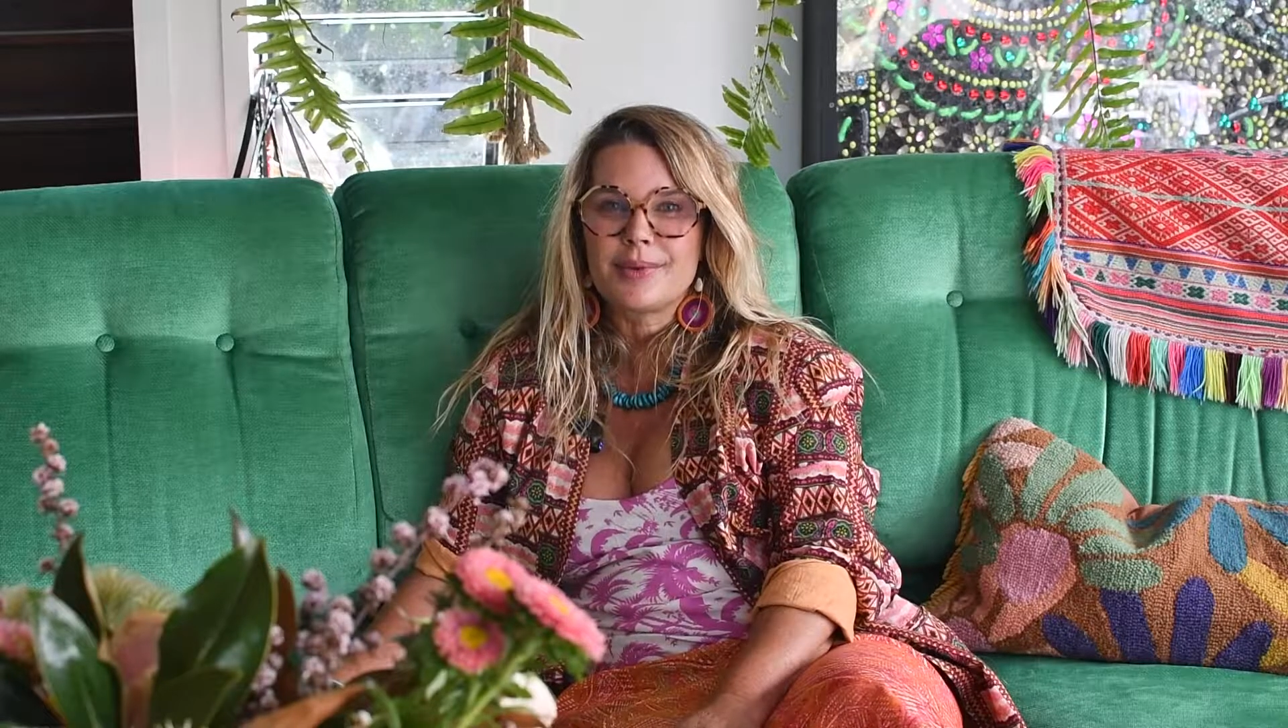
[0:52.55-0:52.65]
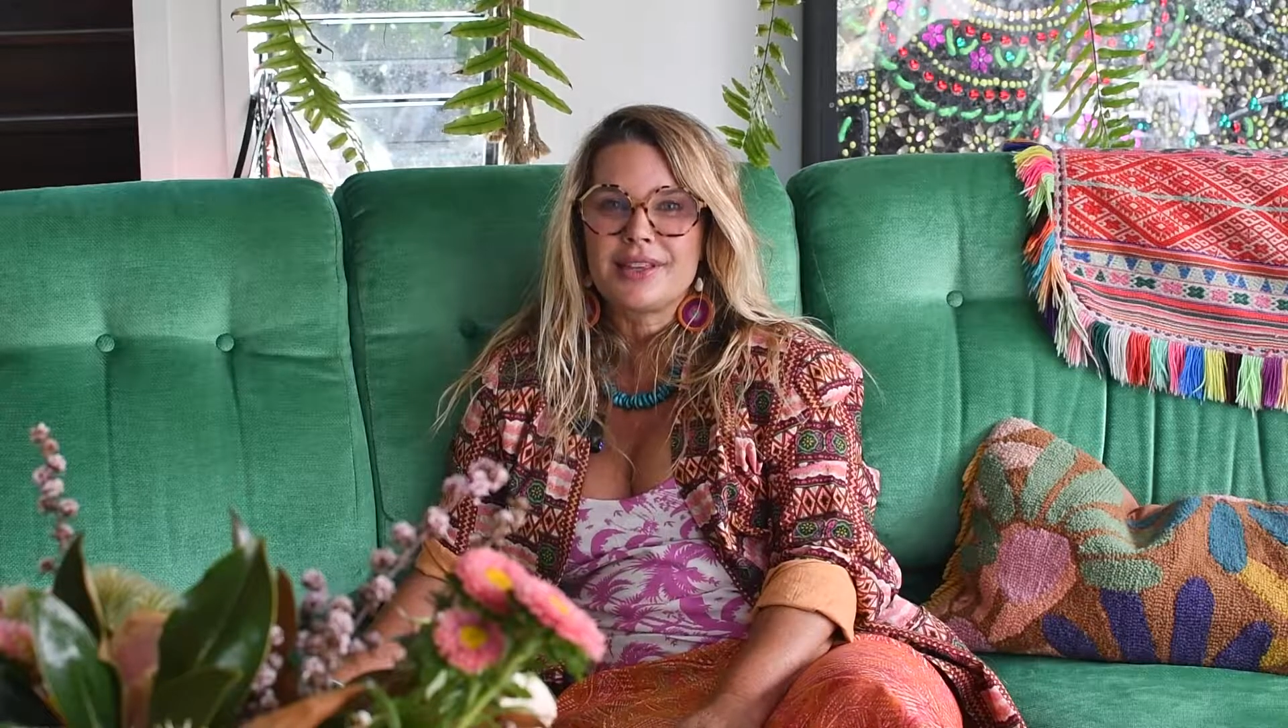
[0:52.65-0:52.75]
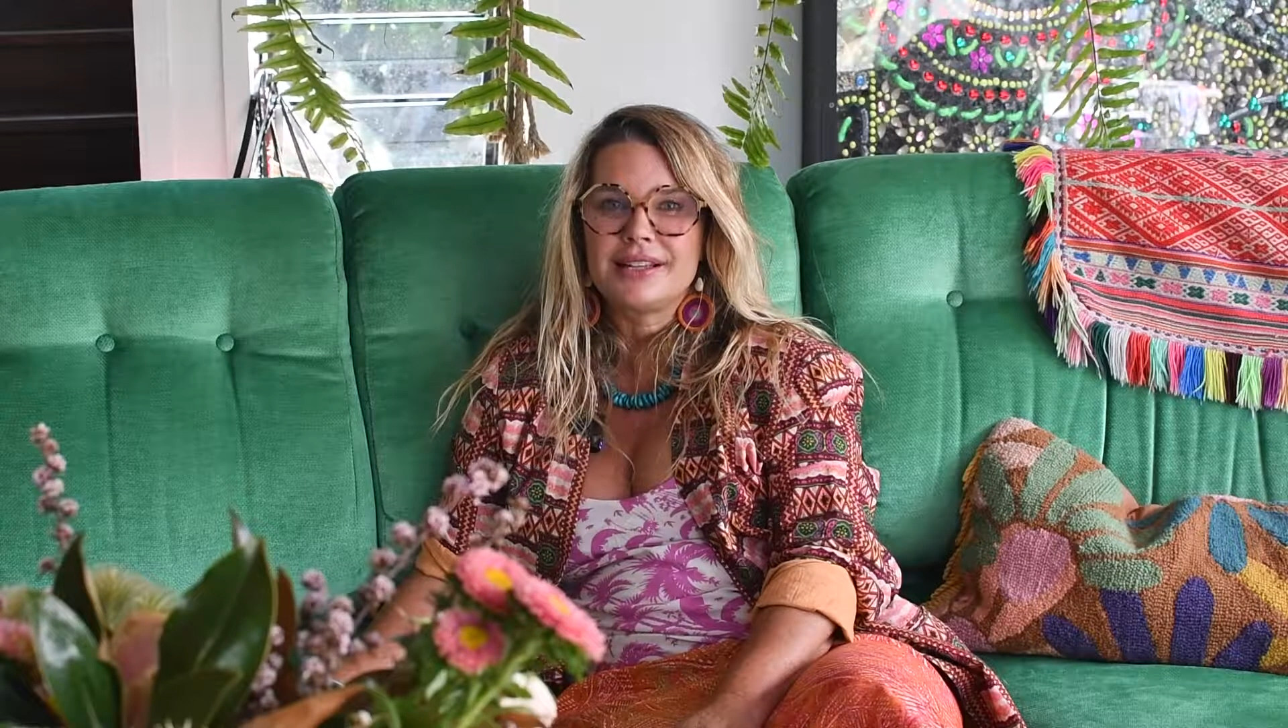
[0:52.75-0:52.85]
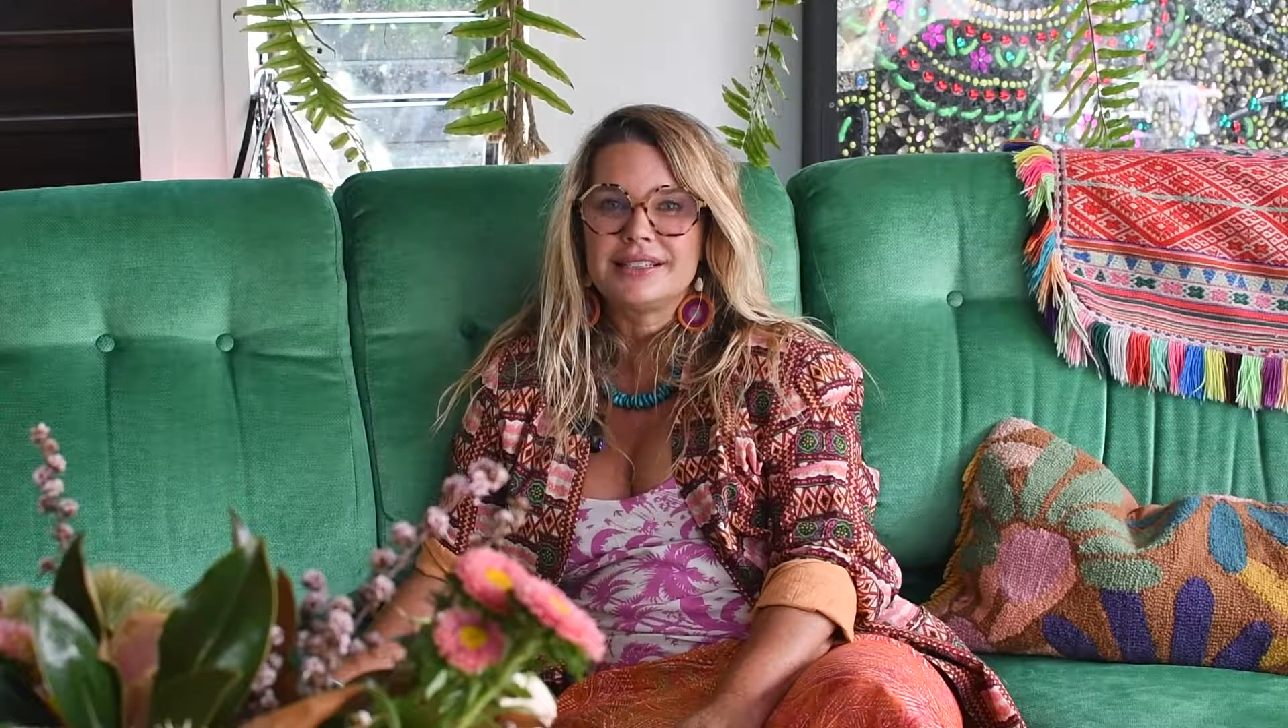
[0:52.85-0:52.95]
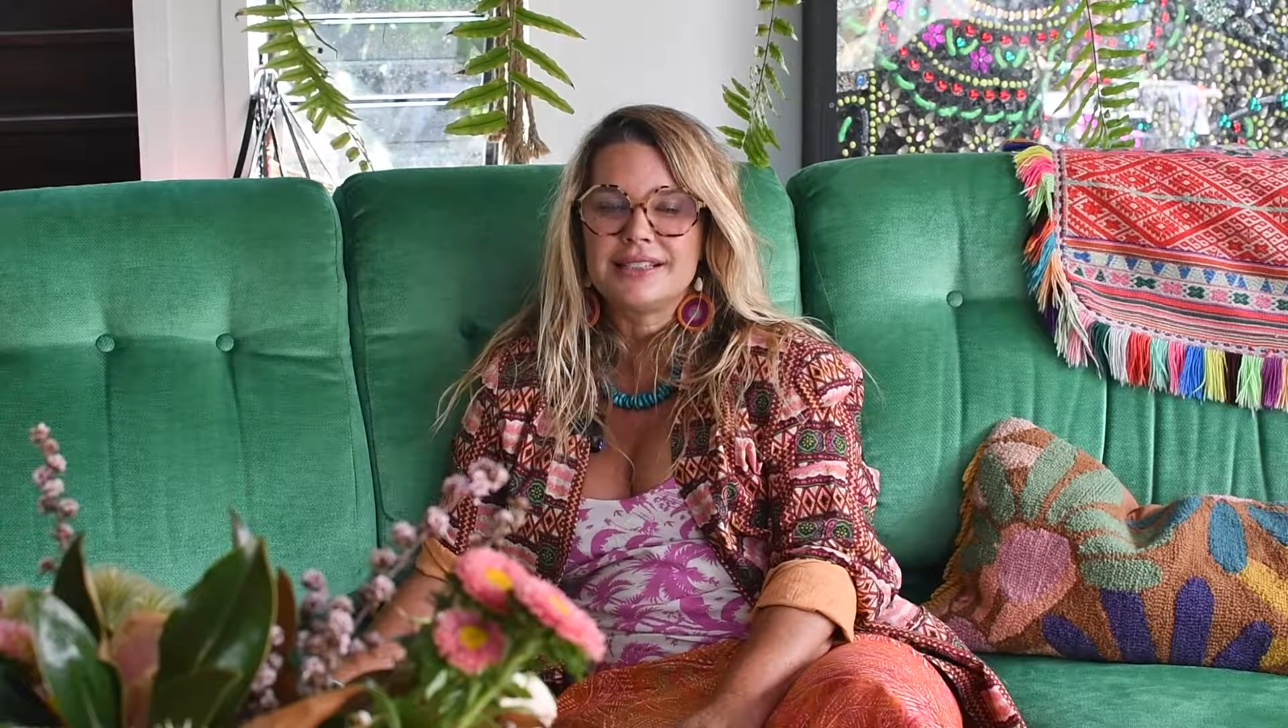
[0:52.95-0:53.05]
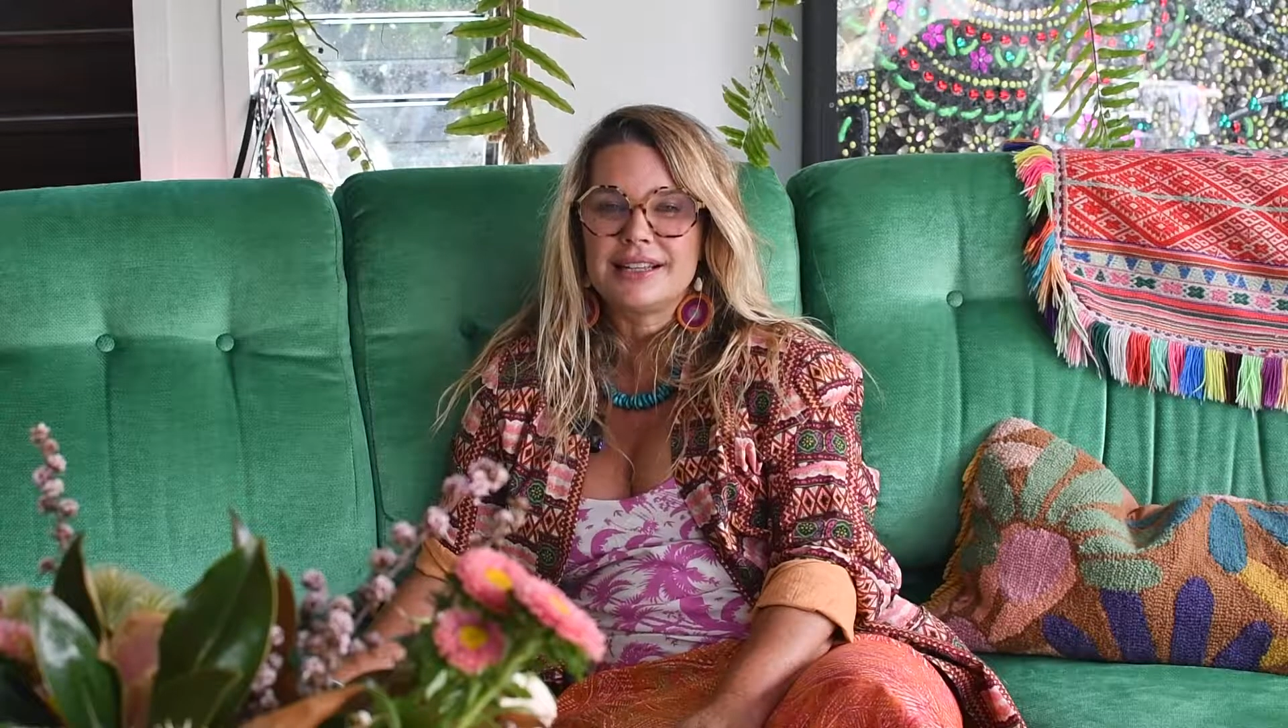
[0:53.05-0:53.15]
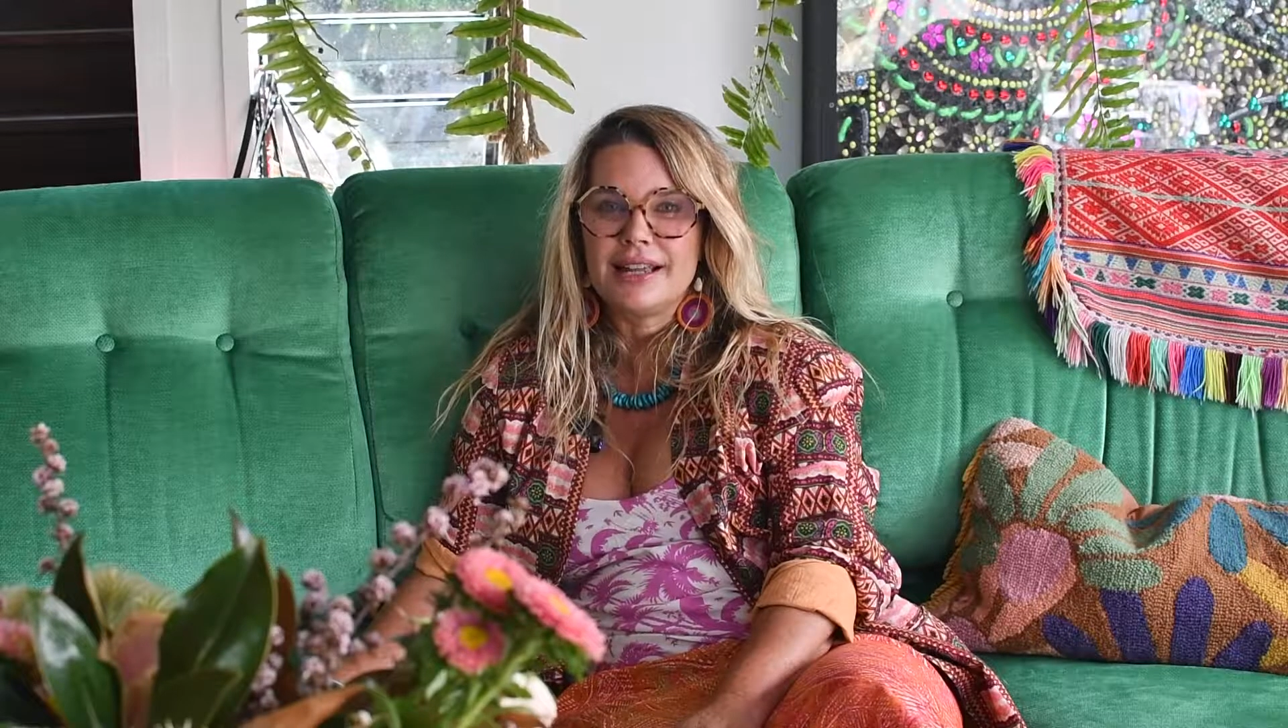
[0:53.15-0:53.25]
of these